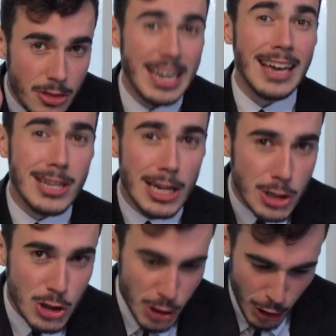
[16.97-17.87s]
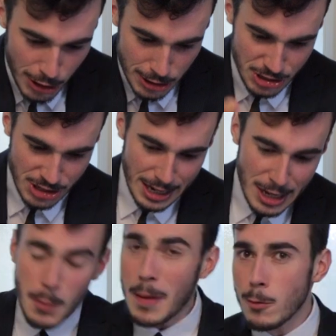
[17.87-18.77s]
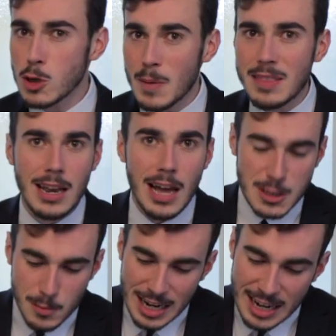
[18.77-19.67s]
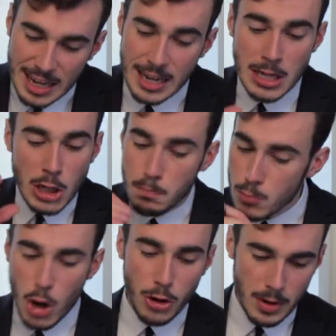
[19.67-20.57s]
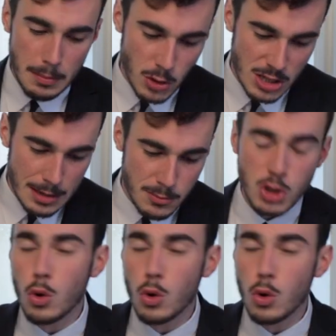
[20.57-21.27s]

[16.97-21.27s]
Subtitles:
The Catholic Church. The people who spent the last millennia murdering Muslims,